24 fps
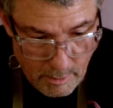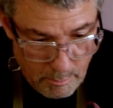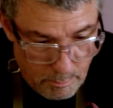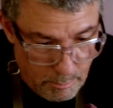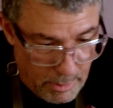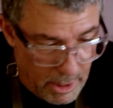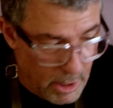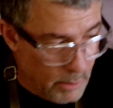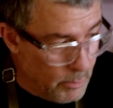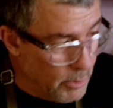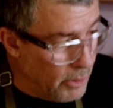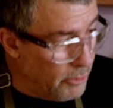
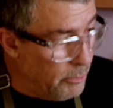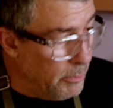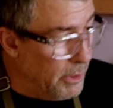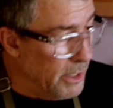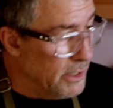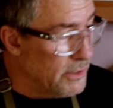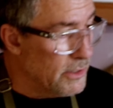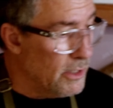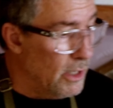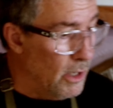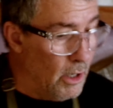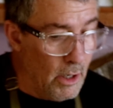Bear with me,
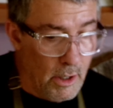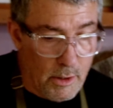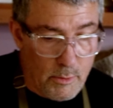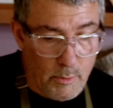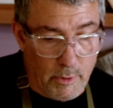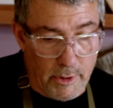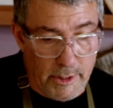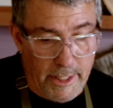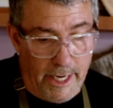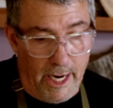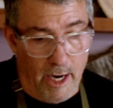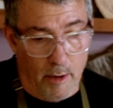it's an
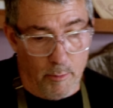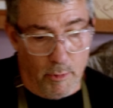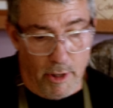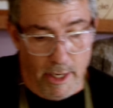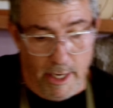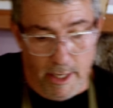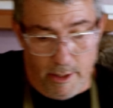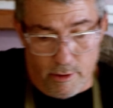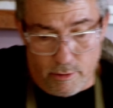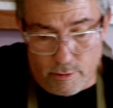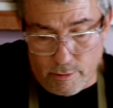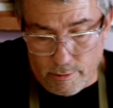awkward camera
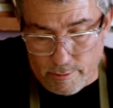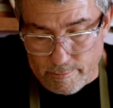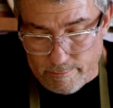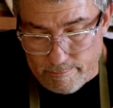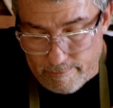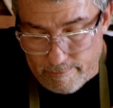angle.